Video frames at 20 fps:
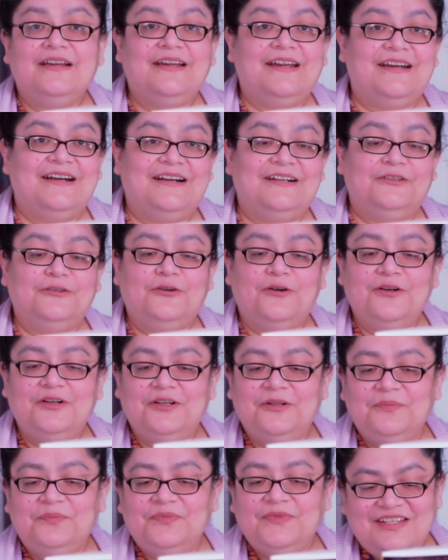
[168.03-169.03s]
her
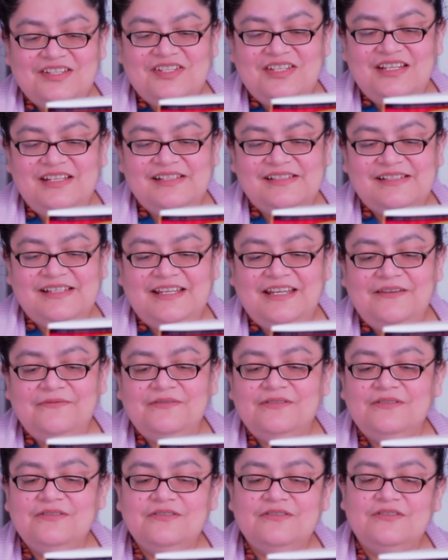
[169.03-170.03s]
dog. She
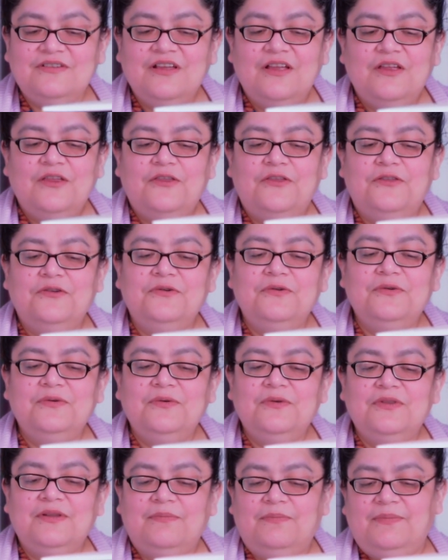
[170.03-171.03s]
skibbles
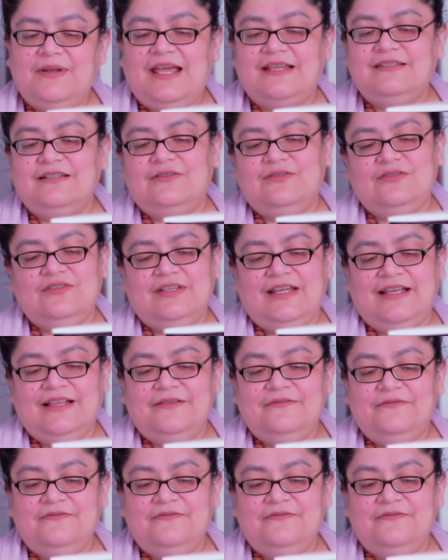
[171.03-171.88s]
through the Plaza Hotel,